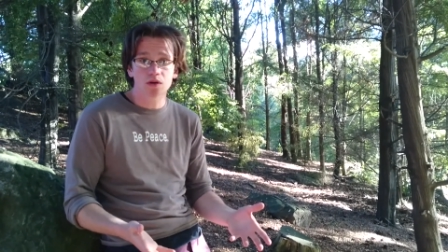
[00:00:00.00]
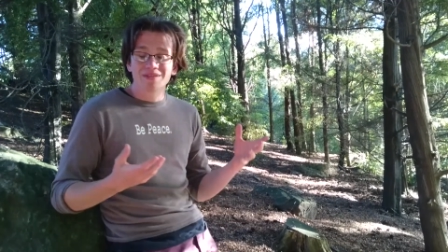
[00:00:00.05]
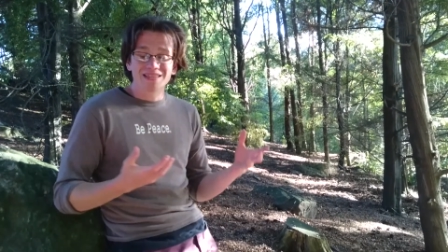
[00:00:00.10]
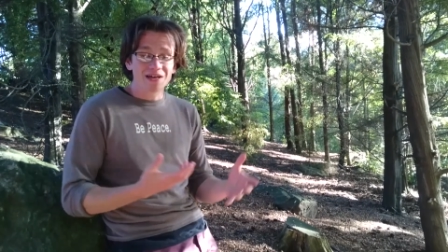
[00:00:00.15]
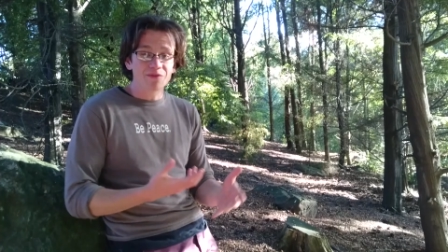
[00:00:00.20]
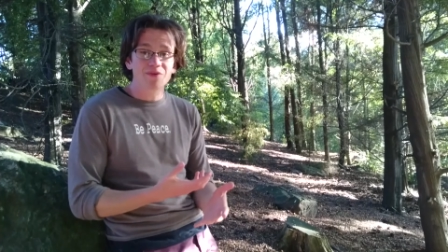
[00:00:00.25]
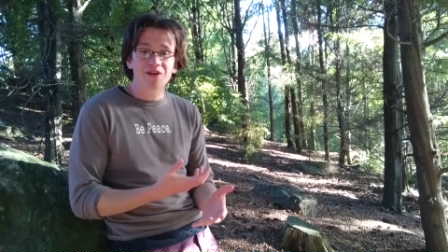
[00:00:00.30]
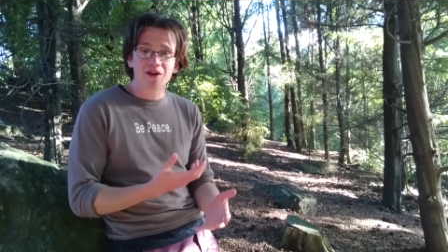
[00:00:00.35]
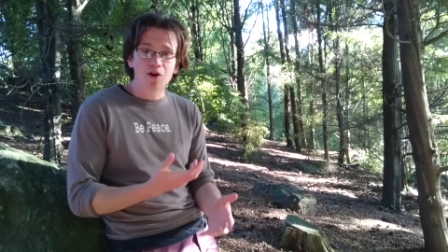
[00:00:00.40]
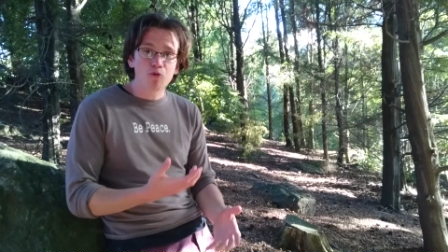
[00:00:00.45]
But
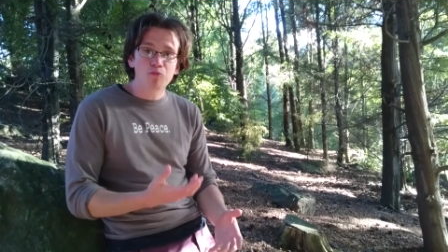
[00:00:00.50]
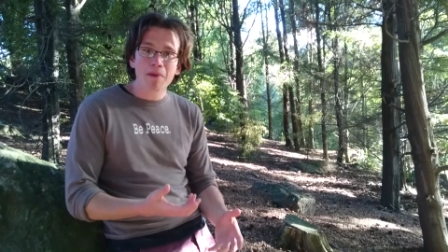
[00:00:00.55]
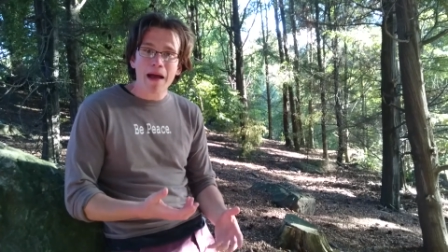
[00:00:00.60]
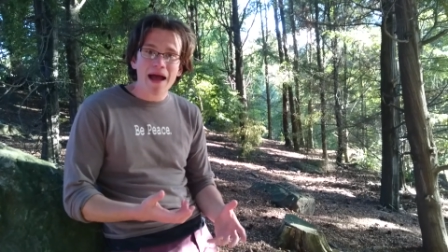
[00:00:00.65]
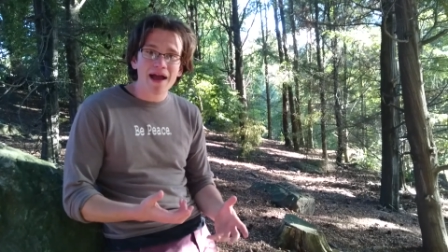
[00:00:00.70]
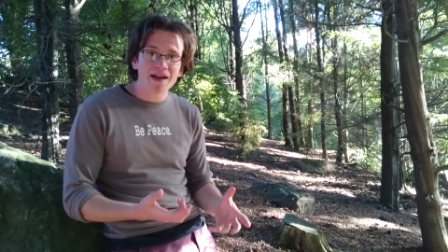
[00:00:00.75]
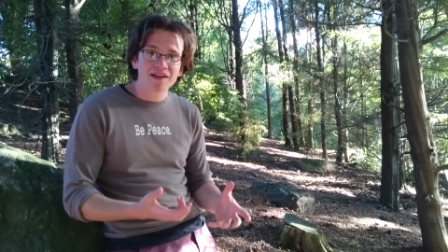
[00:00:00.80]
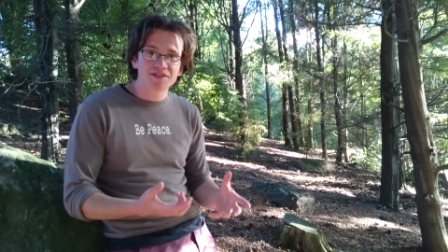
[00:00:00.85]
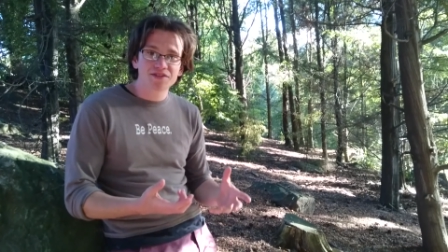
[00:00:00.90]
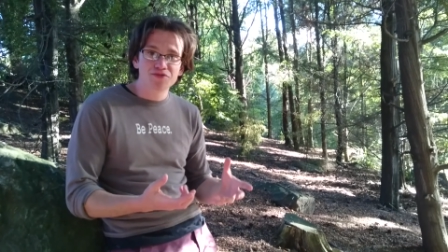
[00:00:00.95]
then we go
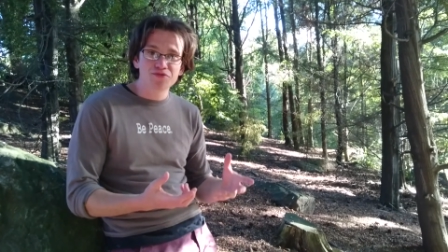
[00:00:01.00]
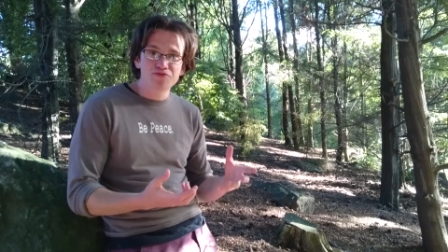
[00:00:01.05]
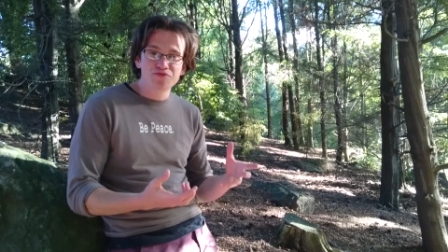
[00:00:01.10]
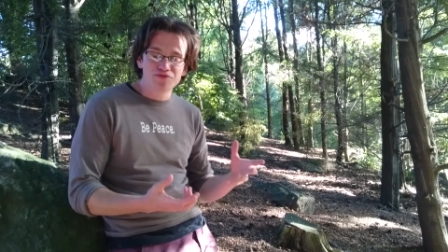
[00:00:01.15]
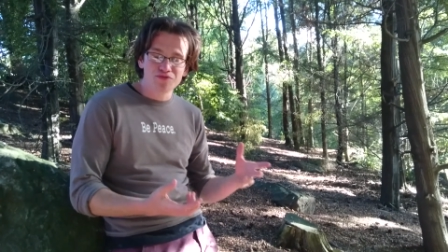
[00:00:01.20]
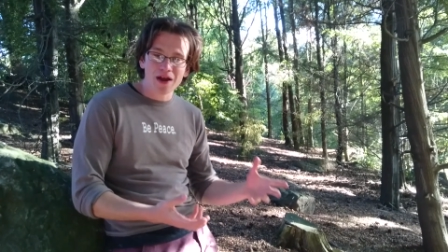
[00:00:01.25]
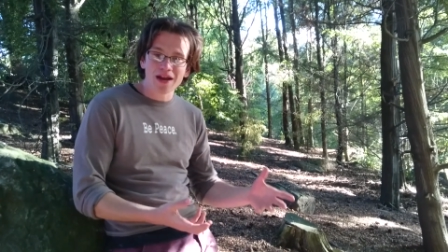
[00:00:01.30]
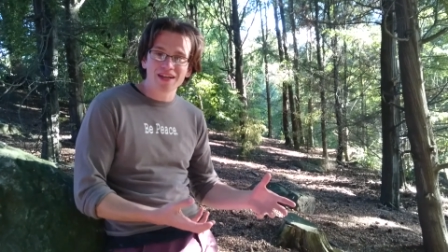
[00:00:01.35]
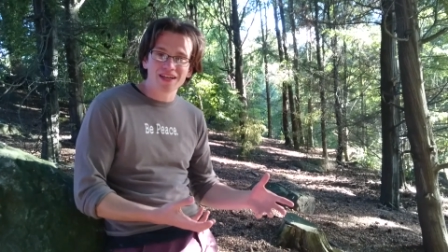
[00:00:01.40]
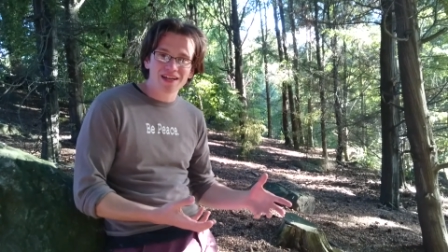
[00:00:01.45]
back to
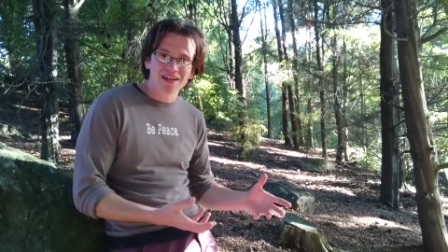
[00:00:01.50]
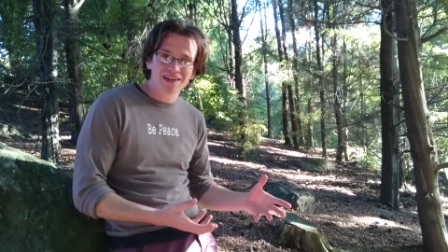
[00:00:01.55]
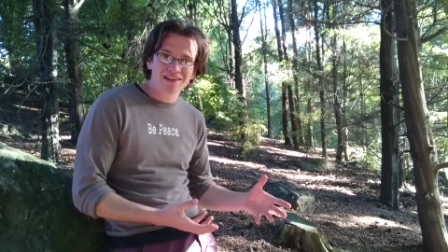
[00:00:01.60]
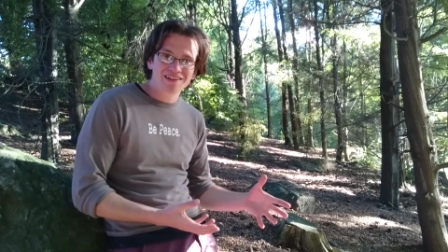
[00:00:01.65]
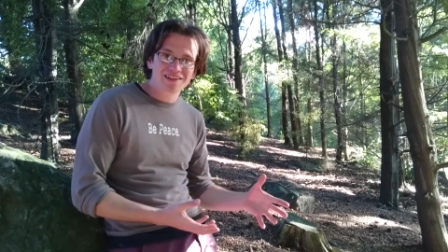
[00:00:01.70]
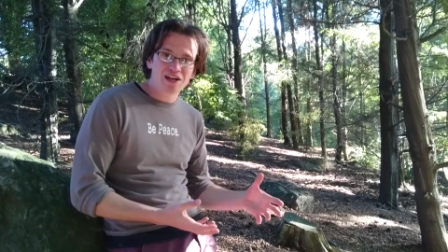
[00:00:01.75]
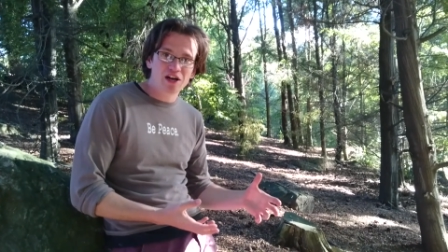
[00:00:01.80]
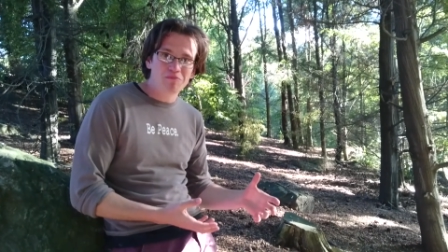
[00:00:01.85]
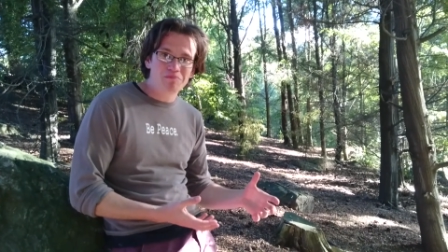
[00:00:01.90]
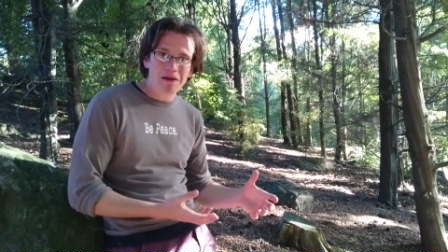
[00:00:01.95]
fretting
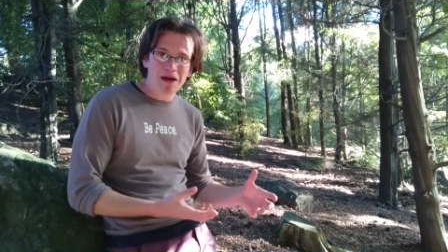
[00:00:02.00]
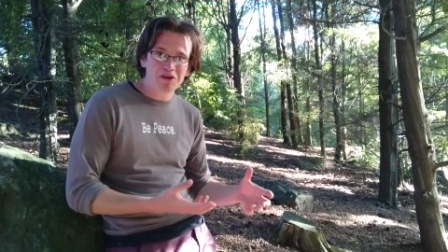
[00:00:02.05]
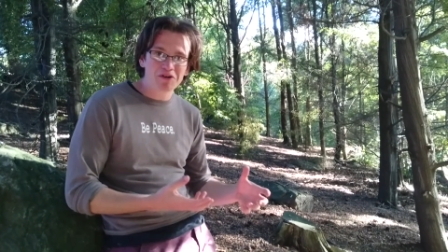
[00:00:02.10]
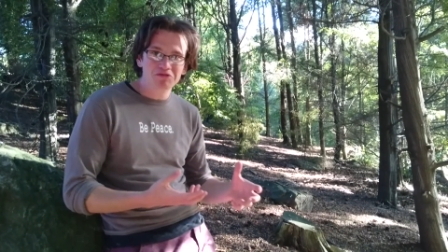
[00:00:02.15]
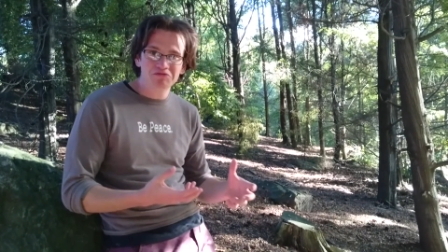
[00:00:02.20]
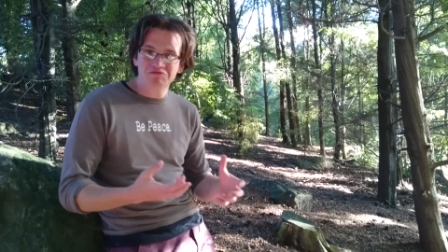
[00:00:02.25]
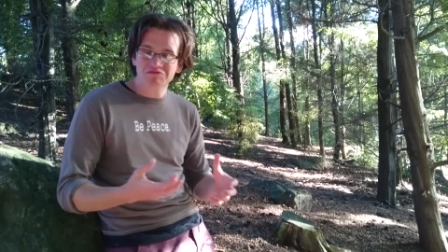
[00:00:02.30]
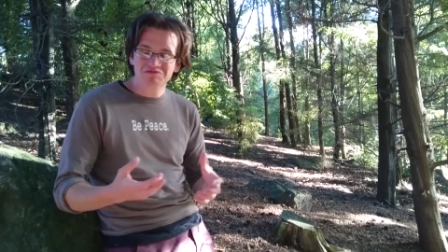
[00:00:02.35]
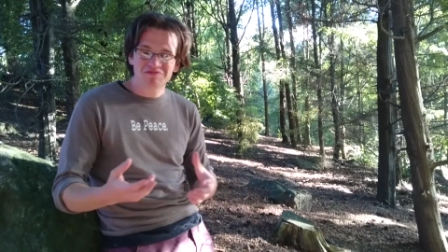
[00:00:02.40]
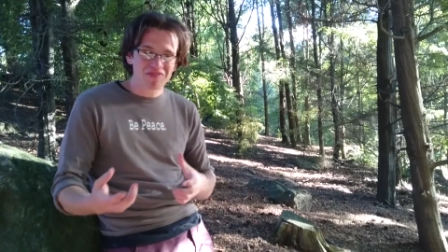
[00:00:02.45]
about
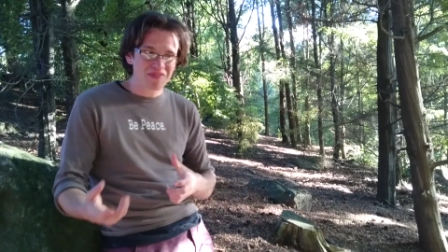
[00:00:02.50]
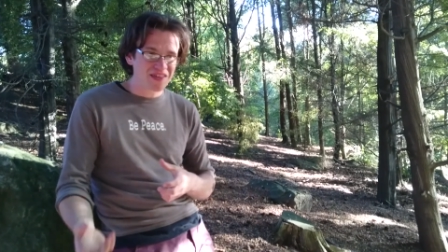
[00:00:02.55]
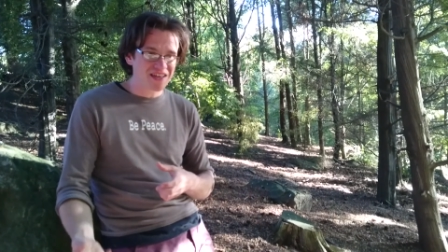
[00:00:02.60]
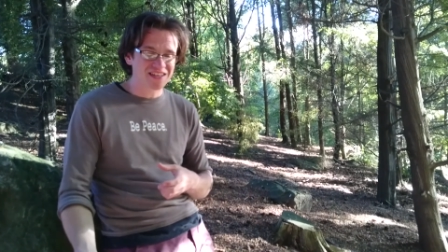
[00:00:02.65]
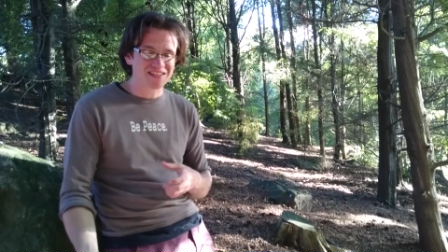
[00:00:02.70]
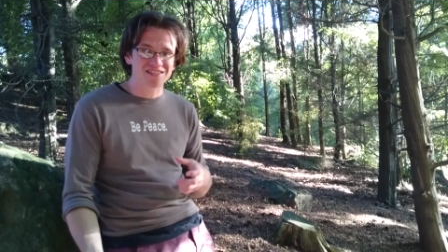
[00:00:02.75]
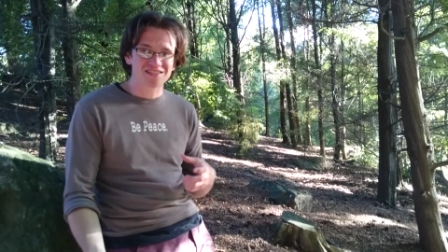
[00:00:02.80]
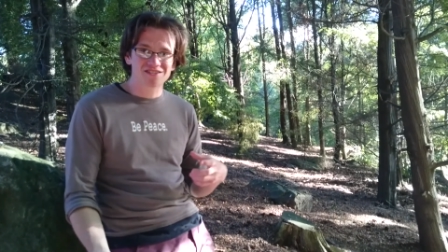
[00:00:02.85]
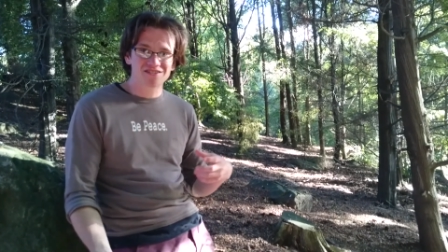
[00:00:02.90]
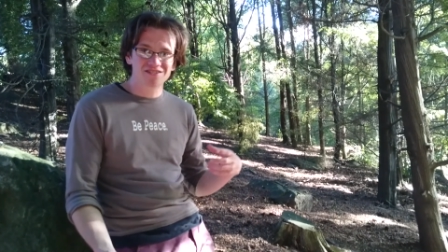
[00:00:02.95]

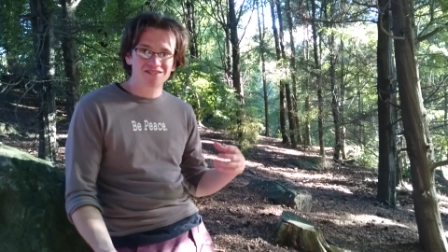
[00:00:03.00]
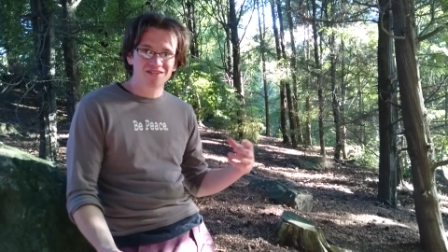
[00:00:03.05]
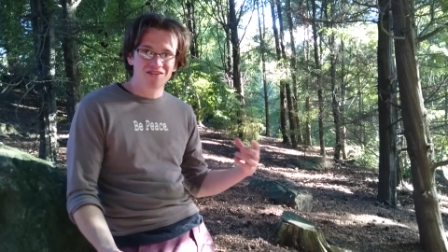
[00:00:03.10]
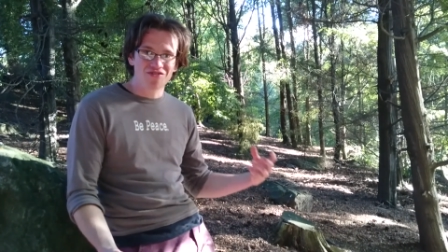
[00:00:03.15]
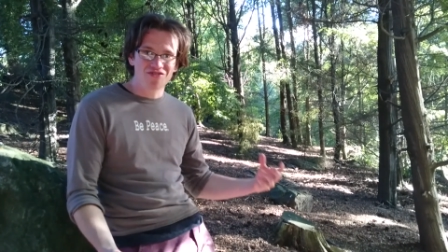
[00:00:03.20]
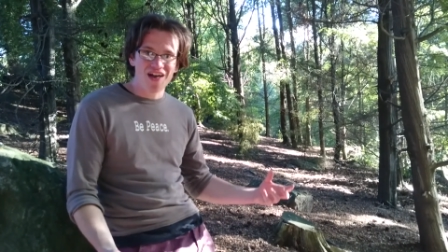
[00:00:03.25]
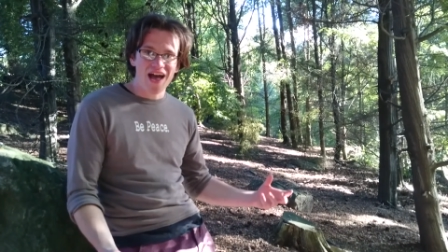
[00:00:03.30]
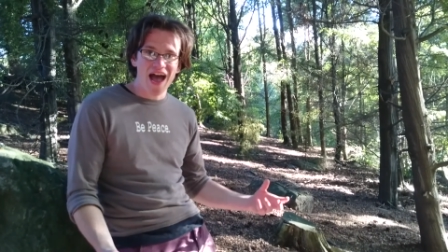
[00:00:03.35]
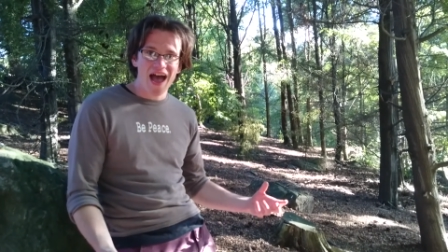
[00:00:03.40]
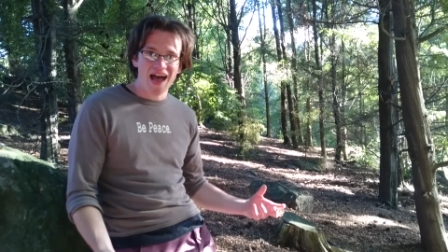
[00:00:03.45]
this or
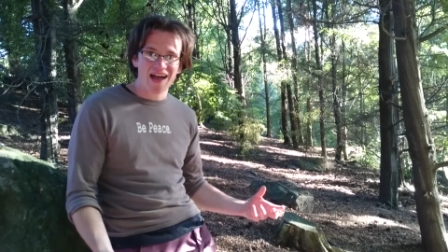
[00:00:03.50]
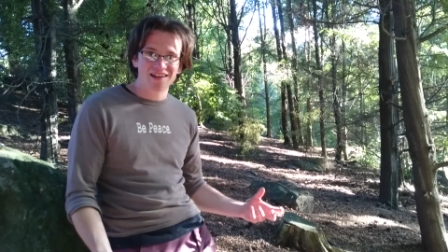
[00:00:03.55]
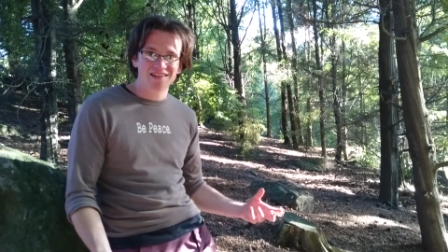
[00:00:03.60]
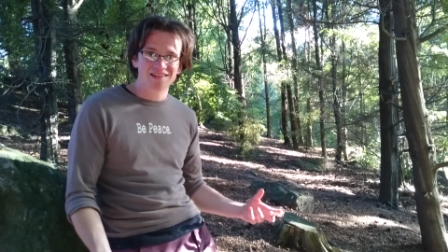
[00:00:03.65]
that.